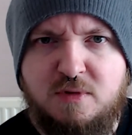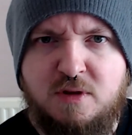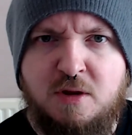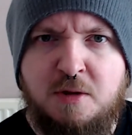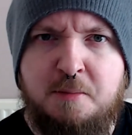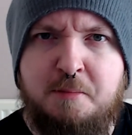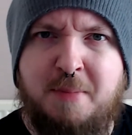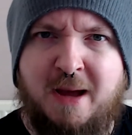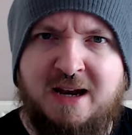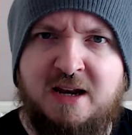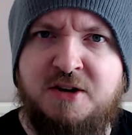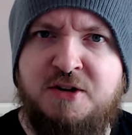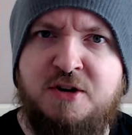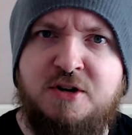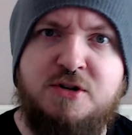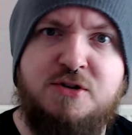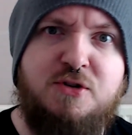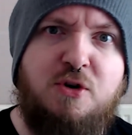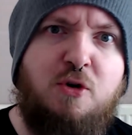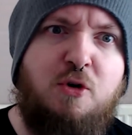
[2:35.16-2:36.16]

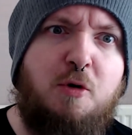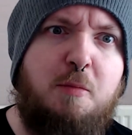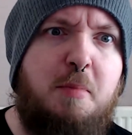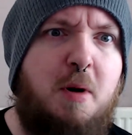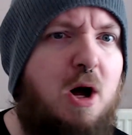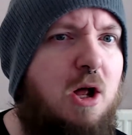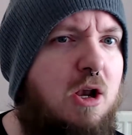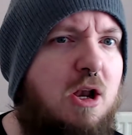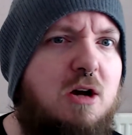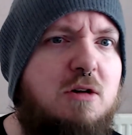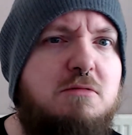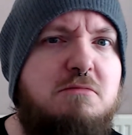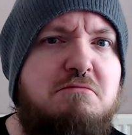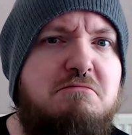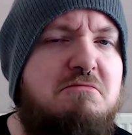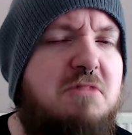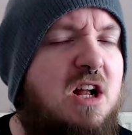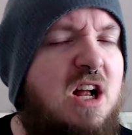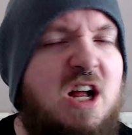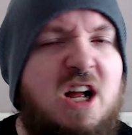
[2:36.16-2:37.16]
Belinus, or Apollo.
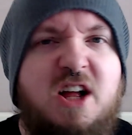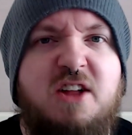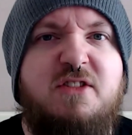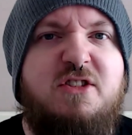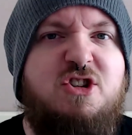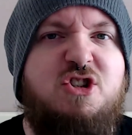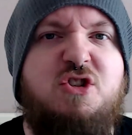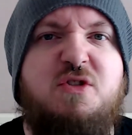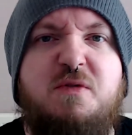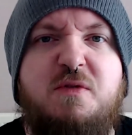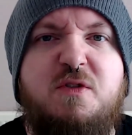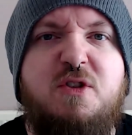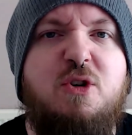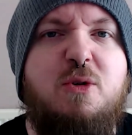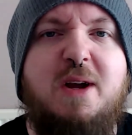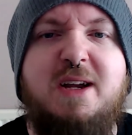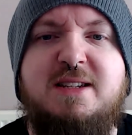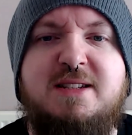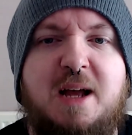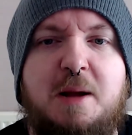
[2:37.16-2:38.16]
There's just a few
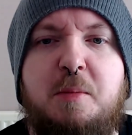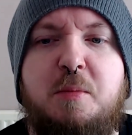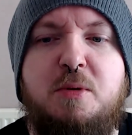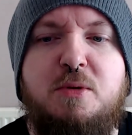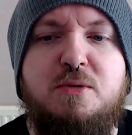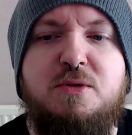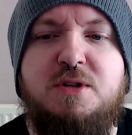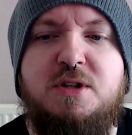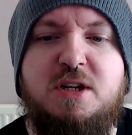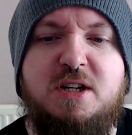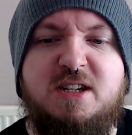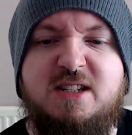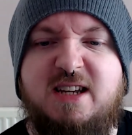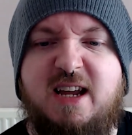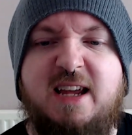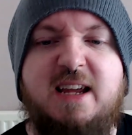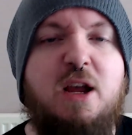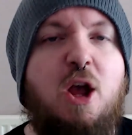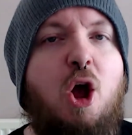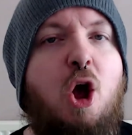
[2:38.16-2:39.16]
examples that you could
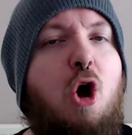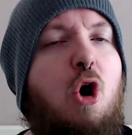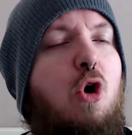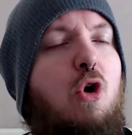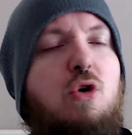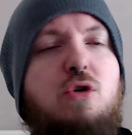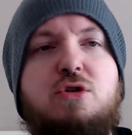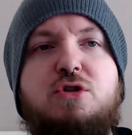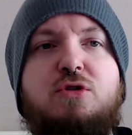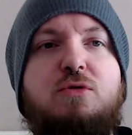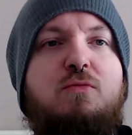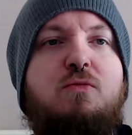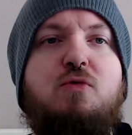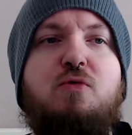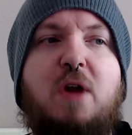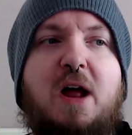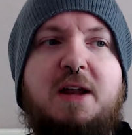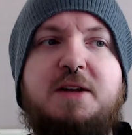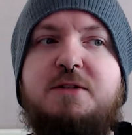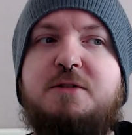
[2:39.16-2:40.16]
take, or some
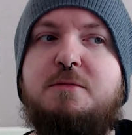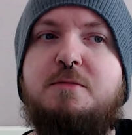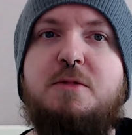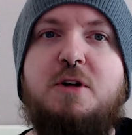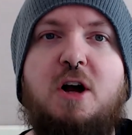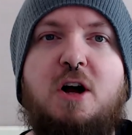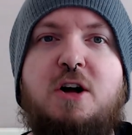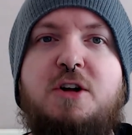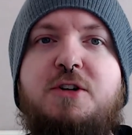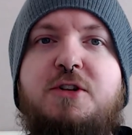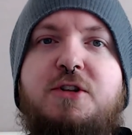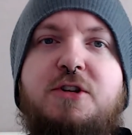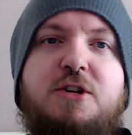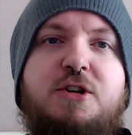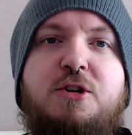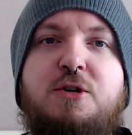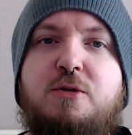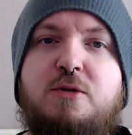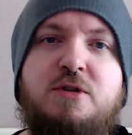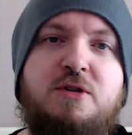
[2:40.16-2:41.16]
random god that
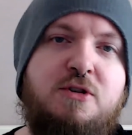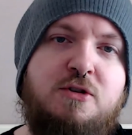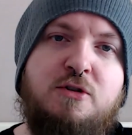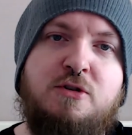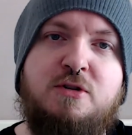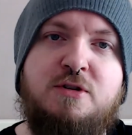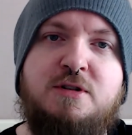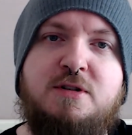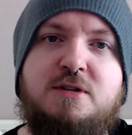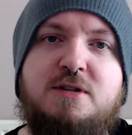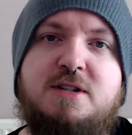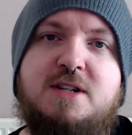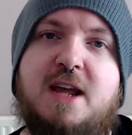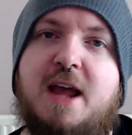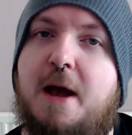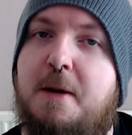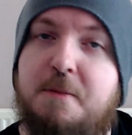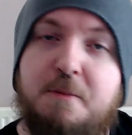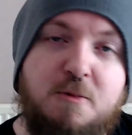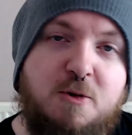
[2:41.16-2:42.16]
you and your
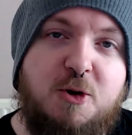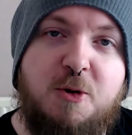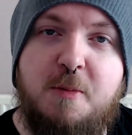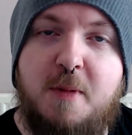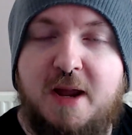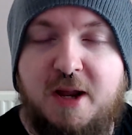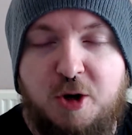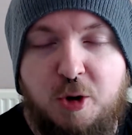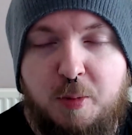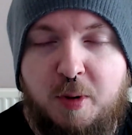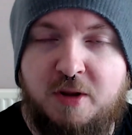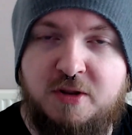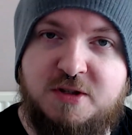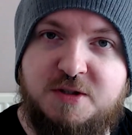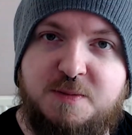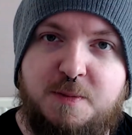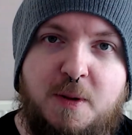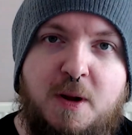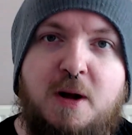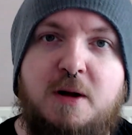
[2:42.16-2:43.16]
DM can make up on the
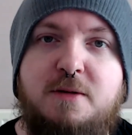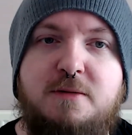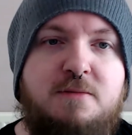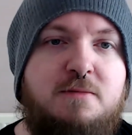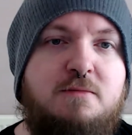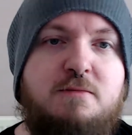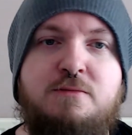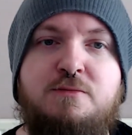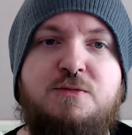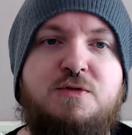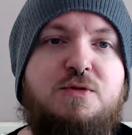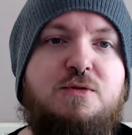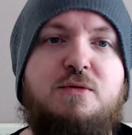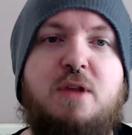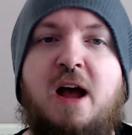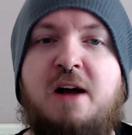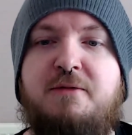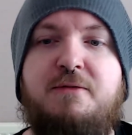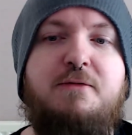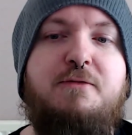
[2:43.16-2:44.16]
spot and
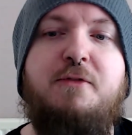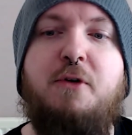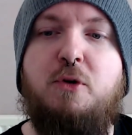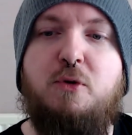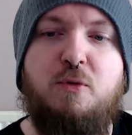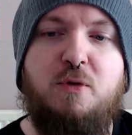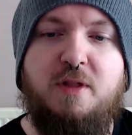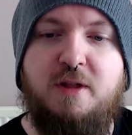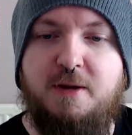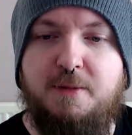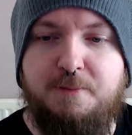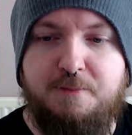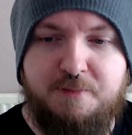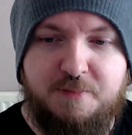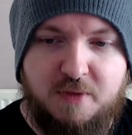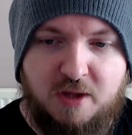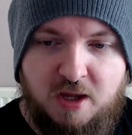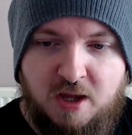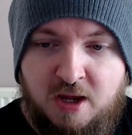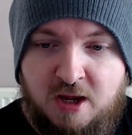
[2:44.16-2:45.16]
have fun with it.
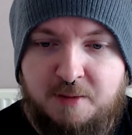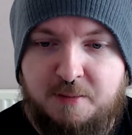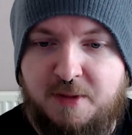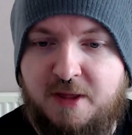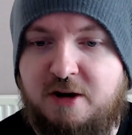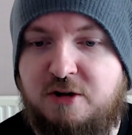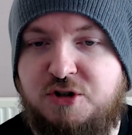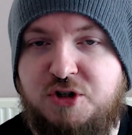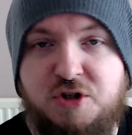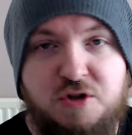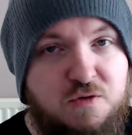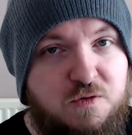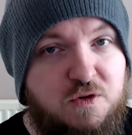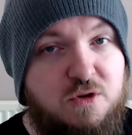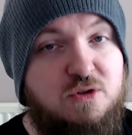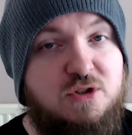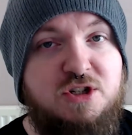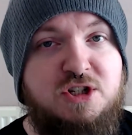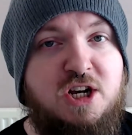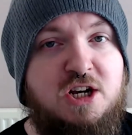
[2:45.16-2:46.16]
But there are just a few
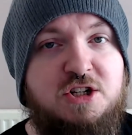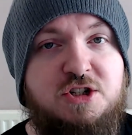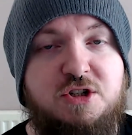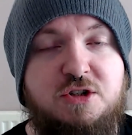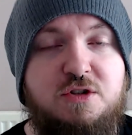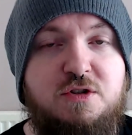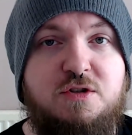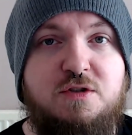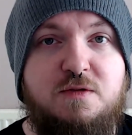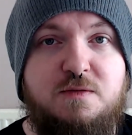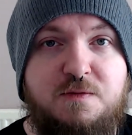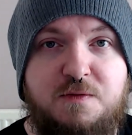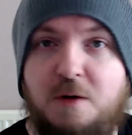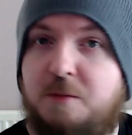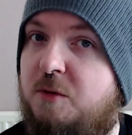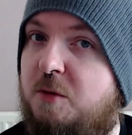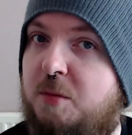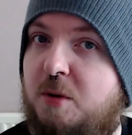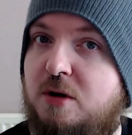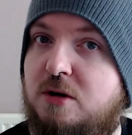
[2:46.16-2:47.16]
suggestions from
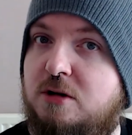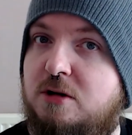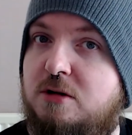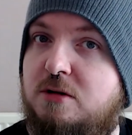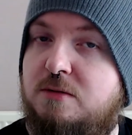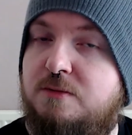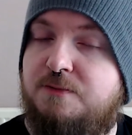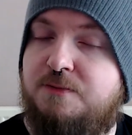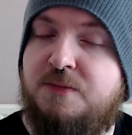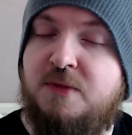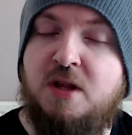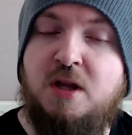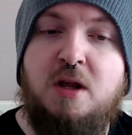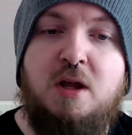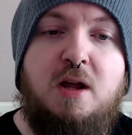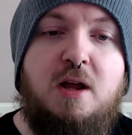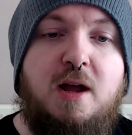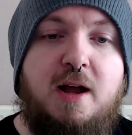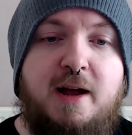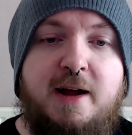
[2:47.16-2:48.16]
the book.
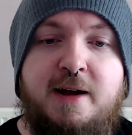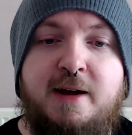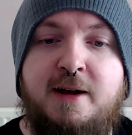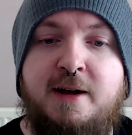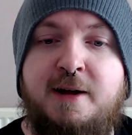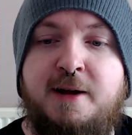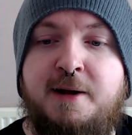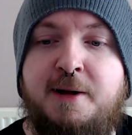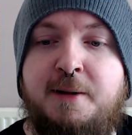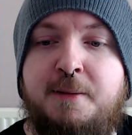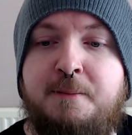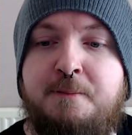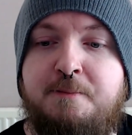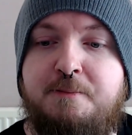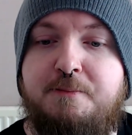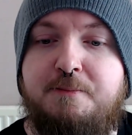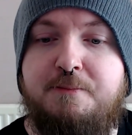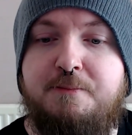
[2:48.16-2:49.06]
I'm